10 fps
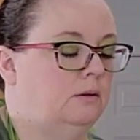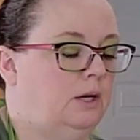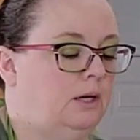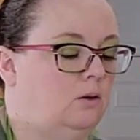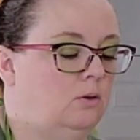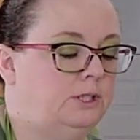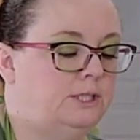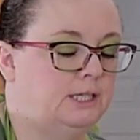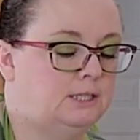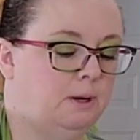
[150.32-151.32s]
Okay, it only
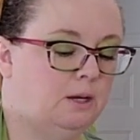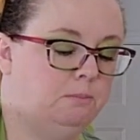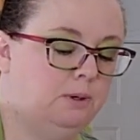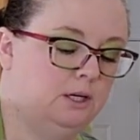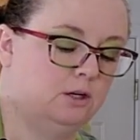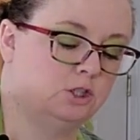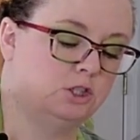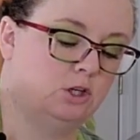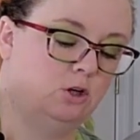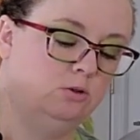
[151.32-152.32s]
takes about a minute or
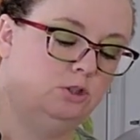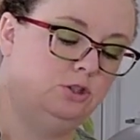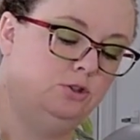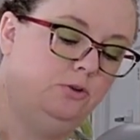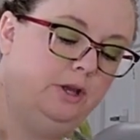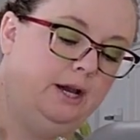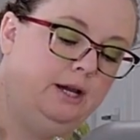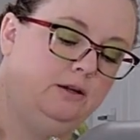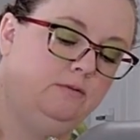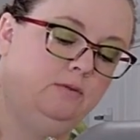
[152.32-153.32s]
so to do
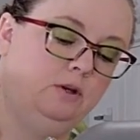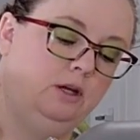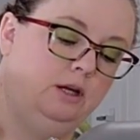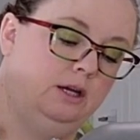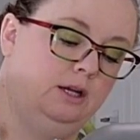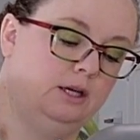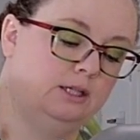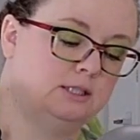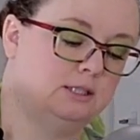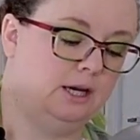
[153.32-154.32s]
that, and it
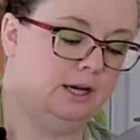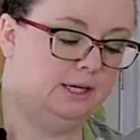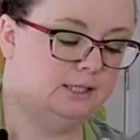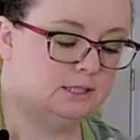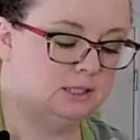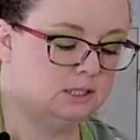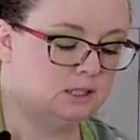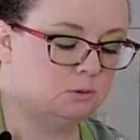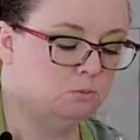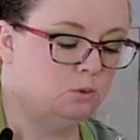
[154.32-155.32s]
gets nice and
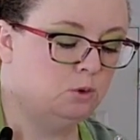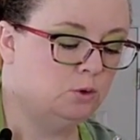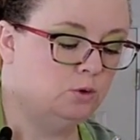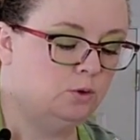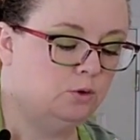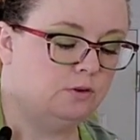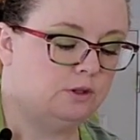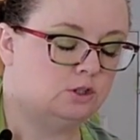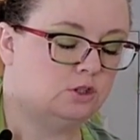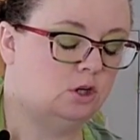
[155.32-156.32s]
smooth.
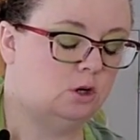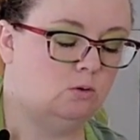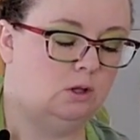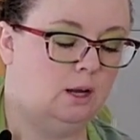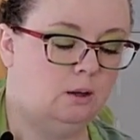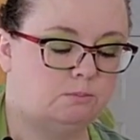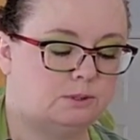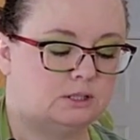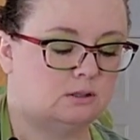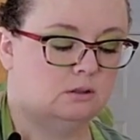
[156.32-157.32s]
There's no
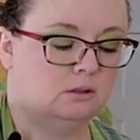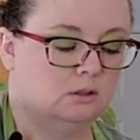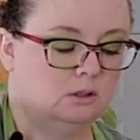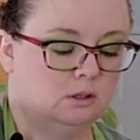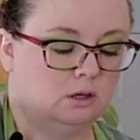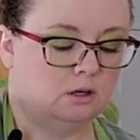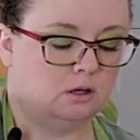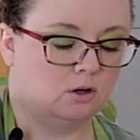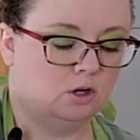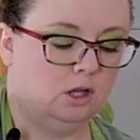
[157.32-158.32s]
lumps
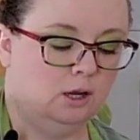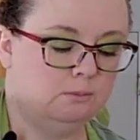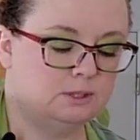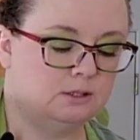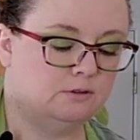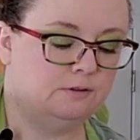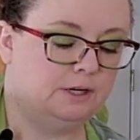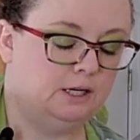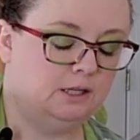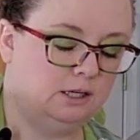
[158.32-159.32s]
or clumps of
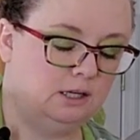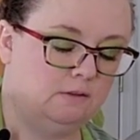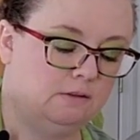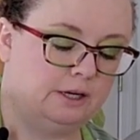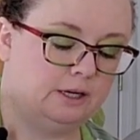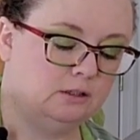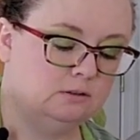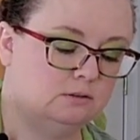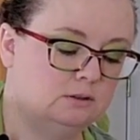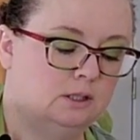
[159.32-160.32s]
anything in there.
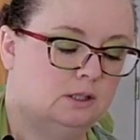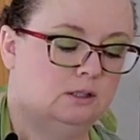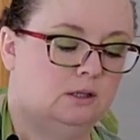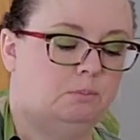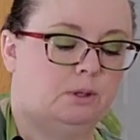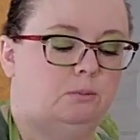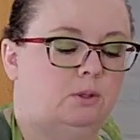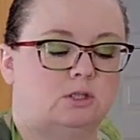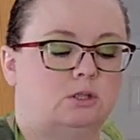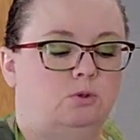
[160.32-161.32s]
That
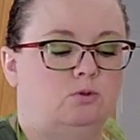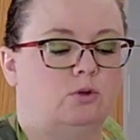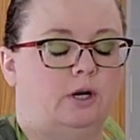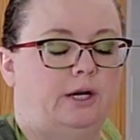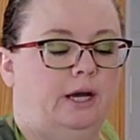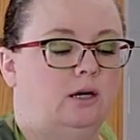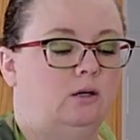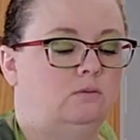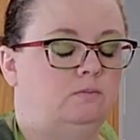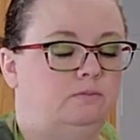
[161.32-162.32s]
buttermilk smooths right
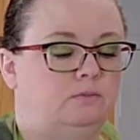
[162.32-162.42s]
out.